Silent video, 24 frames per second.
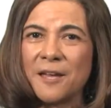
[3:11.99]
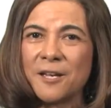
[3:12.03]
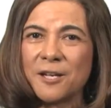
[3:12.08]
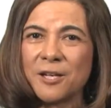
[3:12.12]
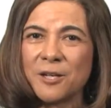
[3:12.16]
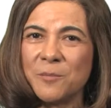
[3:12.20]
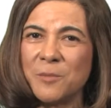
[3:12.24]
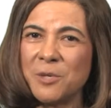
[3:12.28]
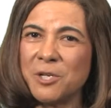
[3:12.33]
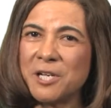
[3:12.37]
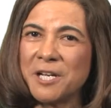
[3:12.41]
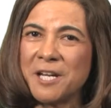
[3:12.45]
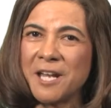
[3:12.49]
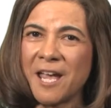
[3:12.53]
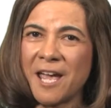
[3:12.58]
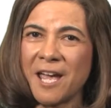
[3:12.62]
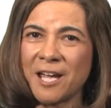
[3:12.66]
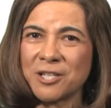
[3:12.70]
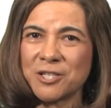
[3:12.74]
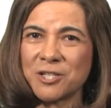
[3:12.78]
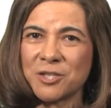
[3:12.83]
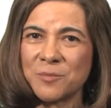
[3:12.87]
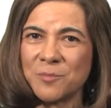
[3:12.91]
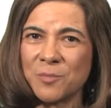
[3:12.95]
Community
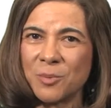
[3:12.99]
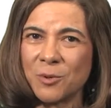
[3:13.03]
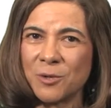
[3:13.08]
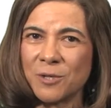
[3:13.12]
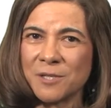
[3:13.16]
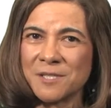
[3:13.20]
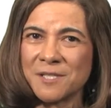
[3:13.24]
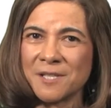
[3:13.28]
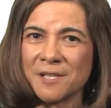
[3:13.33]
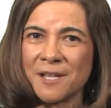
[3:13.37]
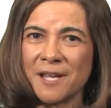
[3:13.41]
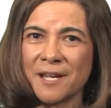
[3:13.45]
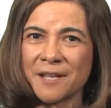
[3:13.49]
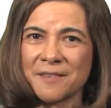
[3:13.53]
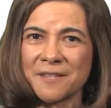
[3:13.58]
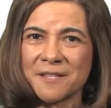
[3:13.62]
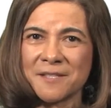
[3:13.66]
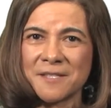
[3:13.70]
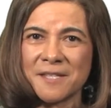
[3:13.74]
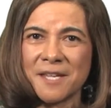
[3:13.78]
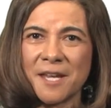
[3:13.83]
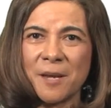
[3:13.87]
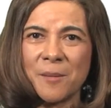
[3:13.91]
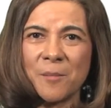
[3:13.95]
action boards elect the
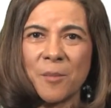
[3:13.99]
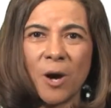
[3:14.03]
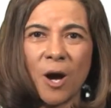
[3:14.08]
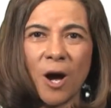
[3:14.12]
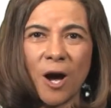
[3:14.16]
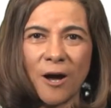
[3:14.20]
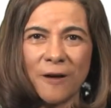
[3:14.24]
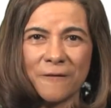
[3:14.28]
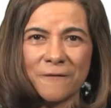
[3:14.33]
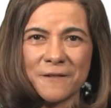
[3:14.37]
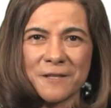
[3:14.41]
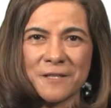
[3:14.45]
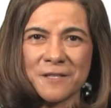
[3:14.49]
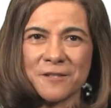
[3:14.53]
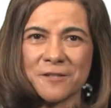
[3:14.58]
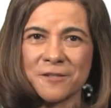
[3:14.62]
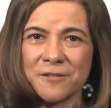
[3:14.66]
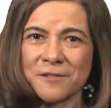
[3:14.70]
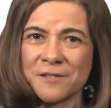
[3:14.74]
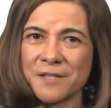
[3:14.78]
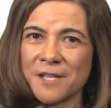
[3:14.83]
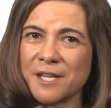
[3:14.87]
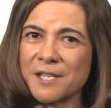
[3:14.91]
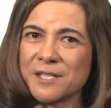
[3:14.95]
same
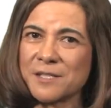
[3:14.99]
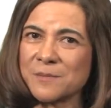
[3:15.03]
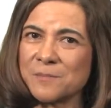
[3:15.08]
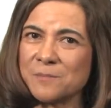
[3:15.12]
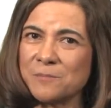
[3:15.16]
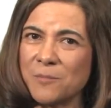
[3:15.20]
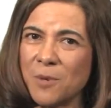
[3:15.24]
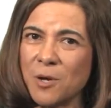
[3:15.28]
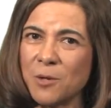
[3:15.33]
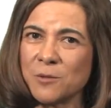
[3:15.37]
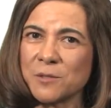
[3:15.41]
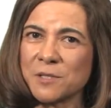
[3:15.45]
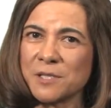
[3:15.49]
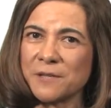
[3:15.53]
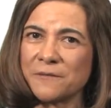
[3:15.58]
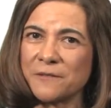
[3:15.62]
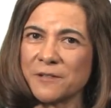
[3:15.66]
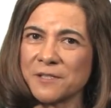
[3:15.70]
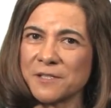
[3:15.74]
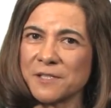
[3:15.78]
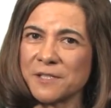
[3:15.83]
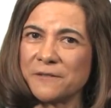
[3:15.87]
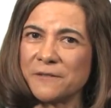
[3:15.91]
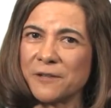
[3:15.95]
officers as most of our
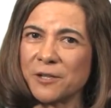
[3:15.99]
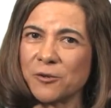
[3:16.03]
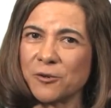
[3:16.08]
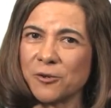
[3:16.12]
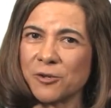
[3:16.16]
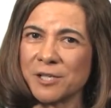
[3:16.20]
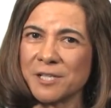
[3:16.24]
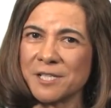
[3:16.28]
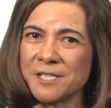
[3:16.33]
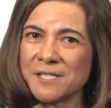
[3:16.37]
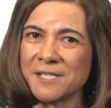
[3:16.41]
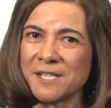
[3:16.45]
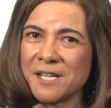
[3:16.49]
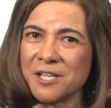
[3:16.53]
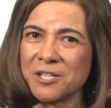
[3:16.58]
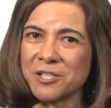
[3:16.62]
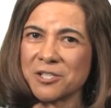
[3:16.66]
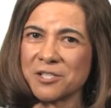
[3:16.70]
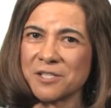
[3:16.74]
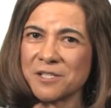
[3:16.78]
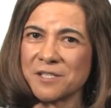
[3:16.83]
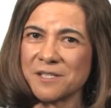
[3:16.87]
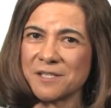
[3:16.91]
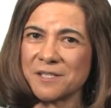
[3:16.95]
civic
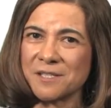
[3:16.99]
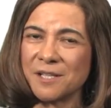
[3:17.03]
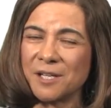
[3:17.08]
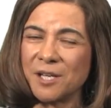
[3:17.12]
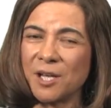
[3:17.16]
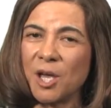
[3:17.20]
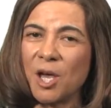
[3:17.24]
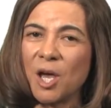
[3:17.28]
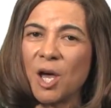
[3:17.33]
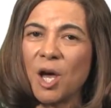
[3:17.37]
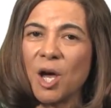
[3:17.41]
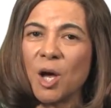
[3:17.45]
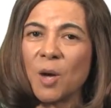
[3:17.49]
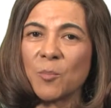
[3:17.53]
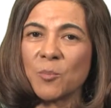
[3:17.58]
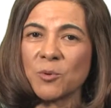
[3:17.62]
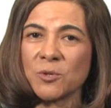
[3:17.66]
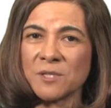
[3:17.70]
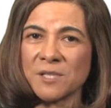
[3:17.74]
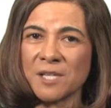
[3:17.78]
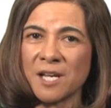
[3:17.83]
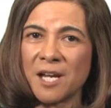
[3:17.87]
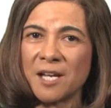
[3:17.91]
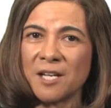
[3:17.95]
organizations. A
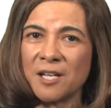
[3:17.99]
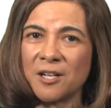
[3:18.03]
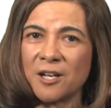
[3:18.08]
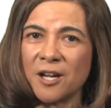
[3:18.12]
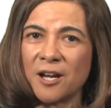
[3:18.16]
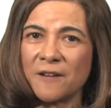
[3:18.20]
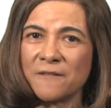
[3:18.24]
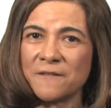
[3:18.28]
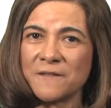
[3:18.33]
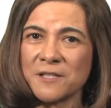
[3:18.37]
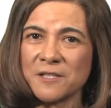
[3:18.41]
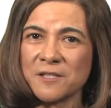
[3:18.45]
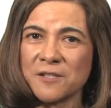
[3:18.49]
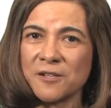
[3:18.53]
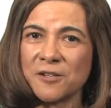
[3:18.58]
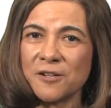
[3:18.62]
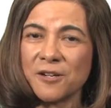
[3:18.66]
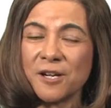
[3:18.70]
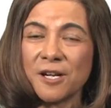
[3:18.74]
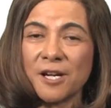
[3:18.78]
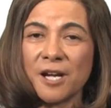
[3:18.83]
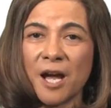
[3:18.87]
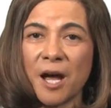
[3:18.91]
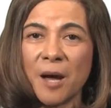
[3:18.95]
presiding
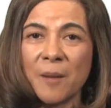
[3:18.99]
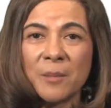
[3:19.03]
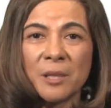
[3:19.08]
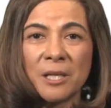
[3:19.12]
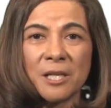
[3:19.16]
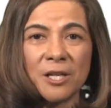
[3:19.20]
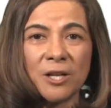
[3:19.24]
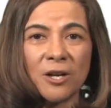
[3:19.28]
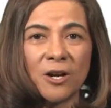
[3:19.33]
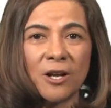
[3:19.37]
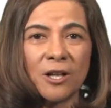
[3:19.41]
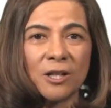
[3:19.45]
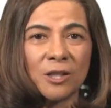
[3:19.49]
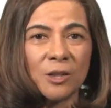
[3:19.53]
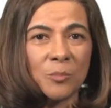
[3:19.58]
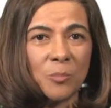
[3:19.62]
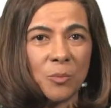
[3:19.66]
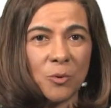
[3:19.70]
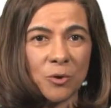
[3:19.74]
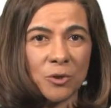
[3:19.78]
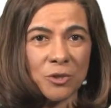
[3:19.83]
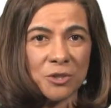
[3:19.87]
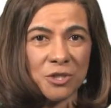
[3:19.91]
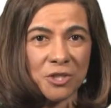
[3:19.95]
officer, commonly called a
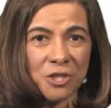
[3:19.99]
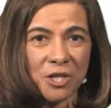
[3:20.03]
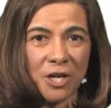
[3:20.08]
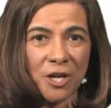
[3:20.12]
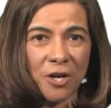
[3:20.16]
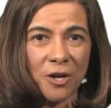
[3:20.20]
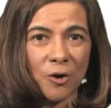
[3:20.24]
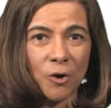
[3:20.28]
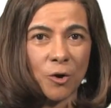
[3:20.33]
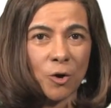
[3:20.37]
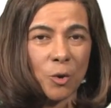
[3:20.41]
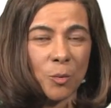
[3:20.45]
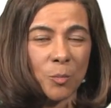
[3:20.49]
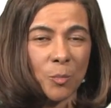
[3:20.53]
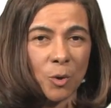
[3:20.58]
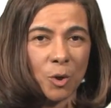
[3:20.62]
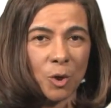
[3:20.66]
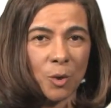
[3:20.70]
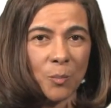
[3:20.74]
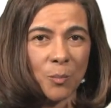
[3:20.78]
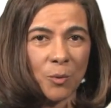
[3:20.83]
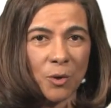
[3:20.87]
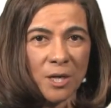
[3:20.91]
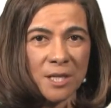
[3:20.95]
board chair or
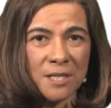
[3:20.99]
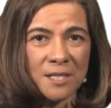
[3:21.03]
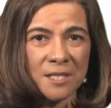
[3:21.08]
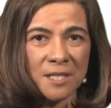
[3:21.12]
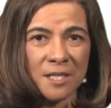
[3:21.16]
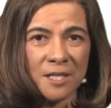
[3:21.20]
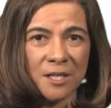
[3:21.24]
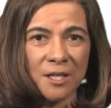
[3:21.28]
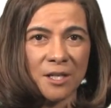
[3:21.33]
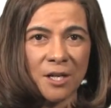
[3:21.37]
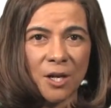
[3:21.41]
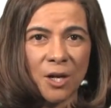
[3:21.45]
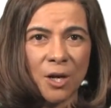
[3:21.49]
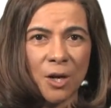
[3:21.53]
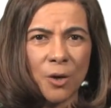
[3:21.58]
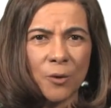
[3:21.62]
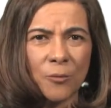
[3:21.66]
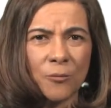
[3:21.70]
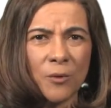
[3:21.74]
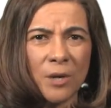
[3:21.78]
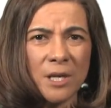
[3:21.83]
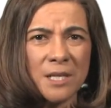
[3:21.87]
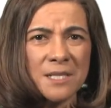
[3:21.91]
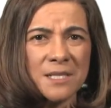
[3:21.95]
board president,
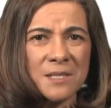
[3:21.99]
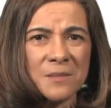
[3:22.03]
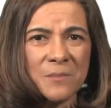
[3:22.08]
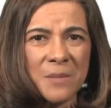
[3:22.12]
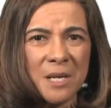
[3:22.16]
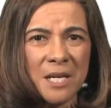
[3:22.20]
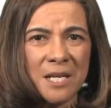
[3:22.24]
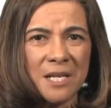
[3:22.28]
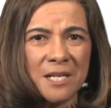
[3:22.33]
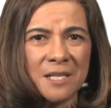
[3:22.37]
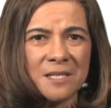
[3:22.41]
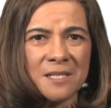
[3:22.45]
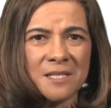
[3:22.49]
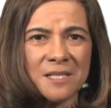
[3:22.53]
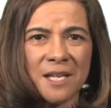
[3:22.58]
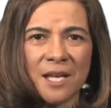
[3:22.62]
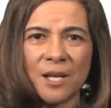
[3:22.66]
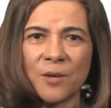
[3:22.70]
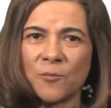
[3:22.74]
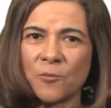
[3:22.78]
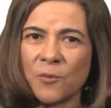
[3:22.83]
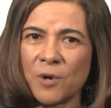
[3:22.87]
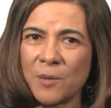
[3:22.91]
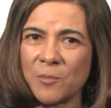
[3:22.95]
runs meetings
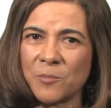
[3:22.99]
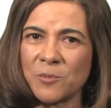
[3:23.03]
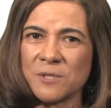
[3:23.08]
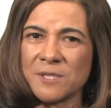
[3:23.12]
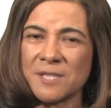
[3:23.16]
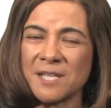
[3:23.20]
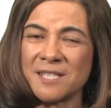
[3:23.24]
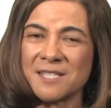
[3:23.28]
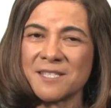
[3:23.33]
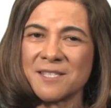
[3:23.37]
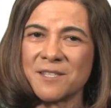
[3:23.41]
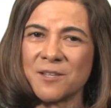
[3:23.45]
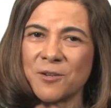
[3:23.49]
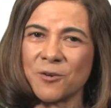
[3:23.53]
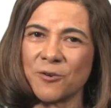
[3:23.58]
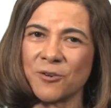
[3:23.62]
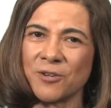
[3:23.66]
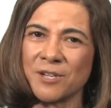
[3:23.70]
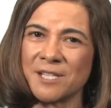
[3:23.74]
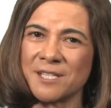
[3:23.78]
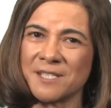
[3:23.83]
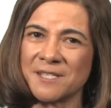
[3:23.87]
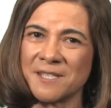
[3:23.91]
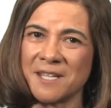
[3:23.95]
and represents the
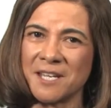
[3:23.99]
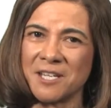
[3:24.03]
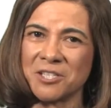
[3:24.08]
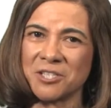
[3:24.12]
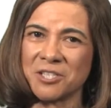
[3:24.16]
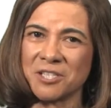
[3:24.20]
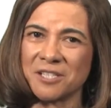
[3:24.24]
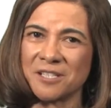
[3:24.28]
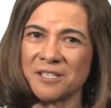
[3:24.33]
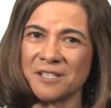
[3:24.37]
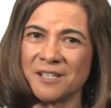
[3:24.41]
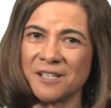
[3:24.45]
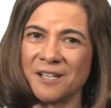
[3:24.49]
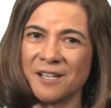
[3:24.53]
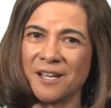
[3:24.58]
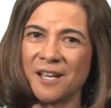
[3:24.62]
organization.